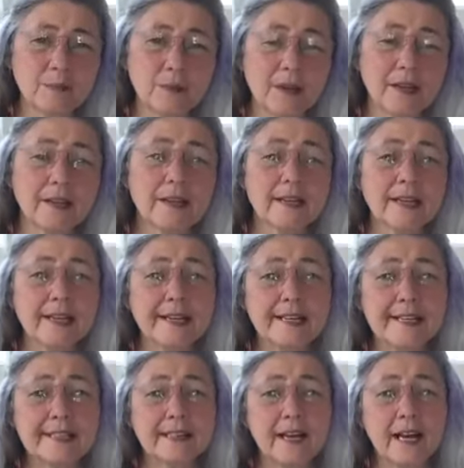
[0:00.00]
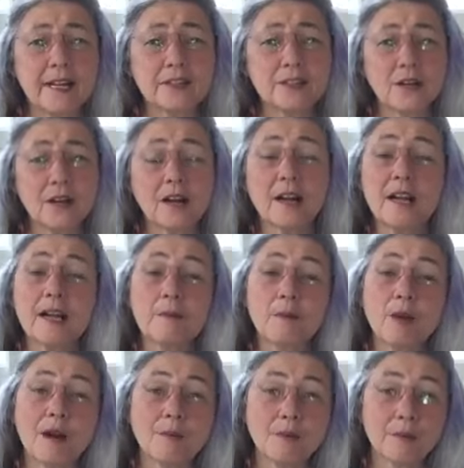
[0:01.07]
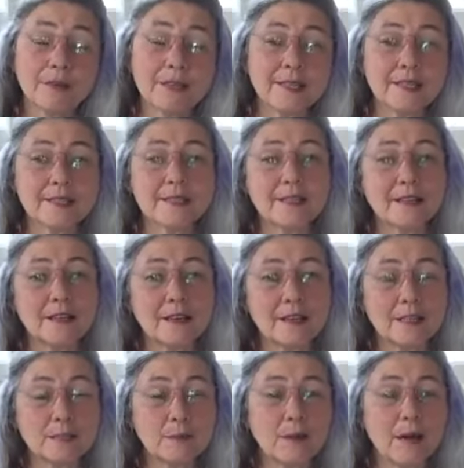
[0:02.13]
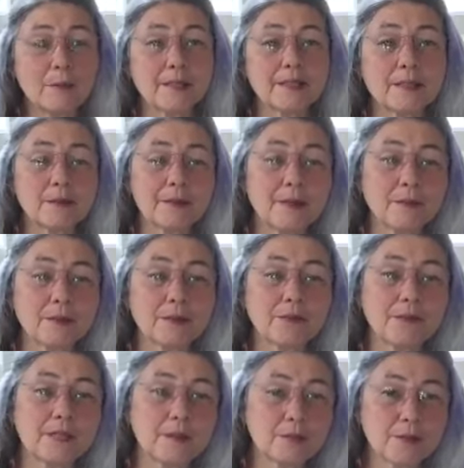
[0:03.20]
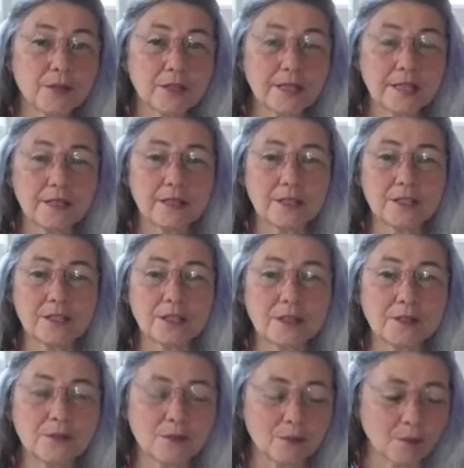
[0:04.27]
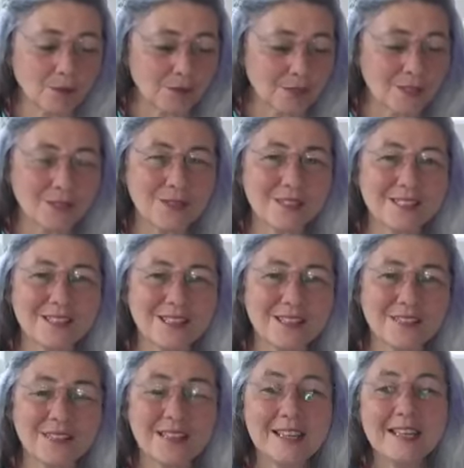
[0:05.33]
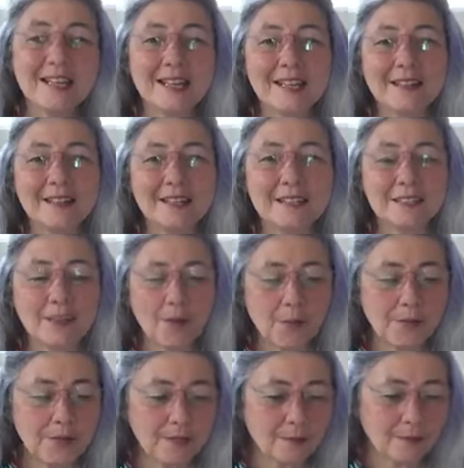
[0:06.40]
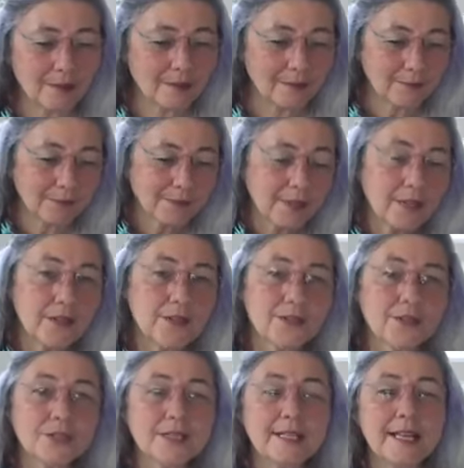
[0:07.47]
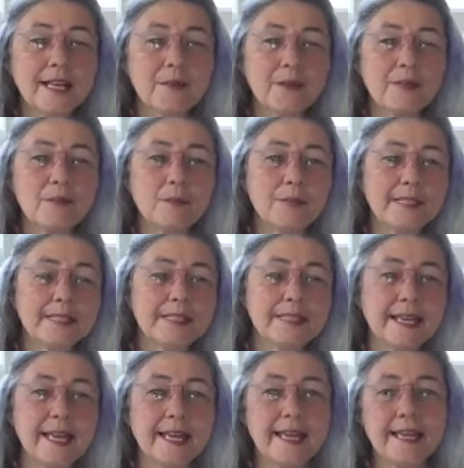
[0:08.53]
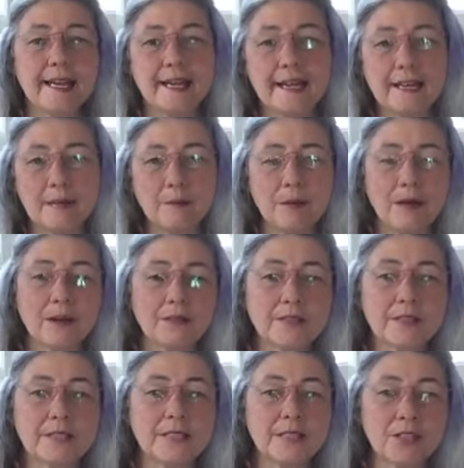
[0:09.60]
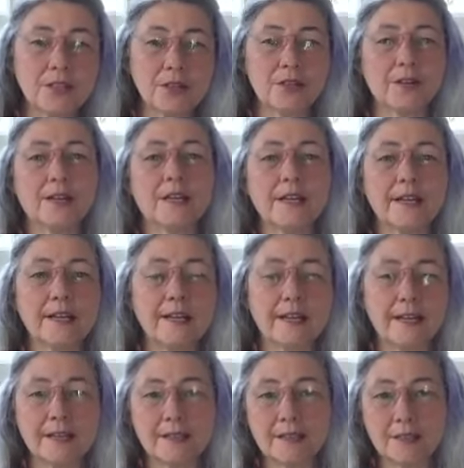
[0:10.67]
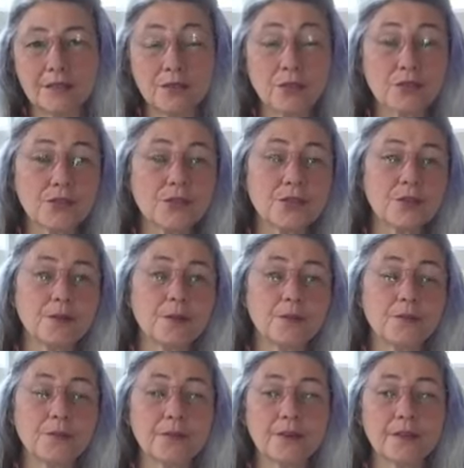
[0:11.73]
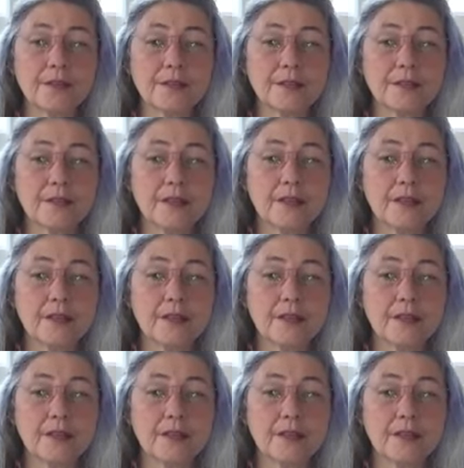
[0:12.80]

spot. And he's a hot dog. Probably he hasn't had a hot spot because I've been able to feed him turkey, not chicken, for most of his life, and that's helped him. So today we have a busy day. I am off to teach yoga at the Soldiers Home for the